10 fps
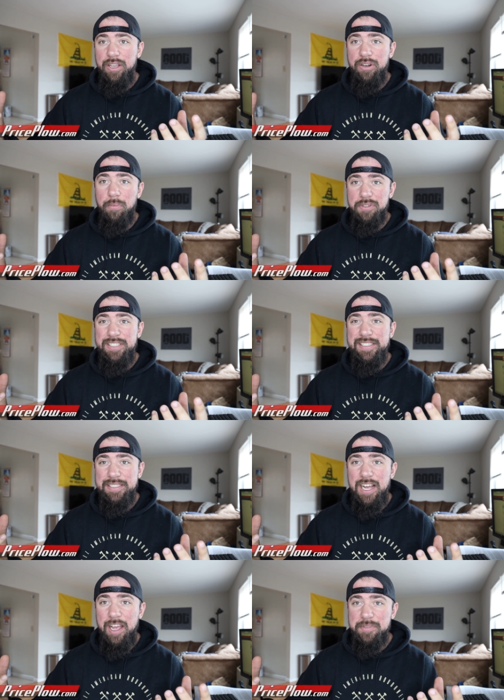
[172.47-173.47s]
you know, almost six
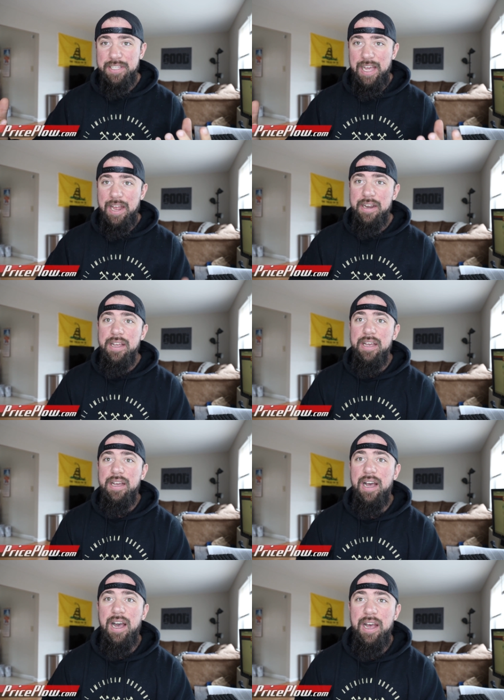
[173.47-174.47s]
times that,
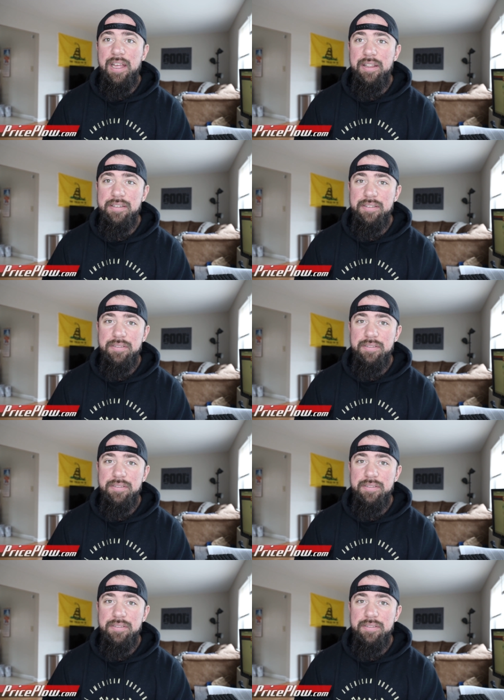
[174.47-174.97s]
uh,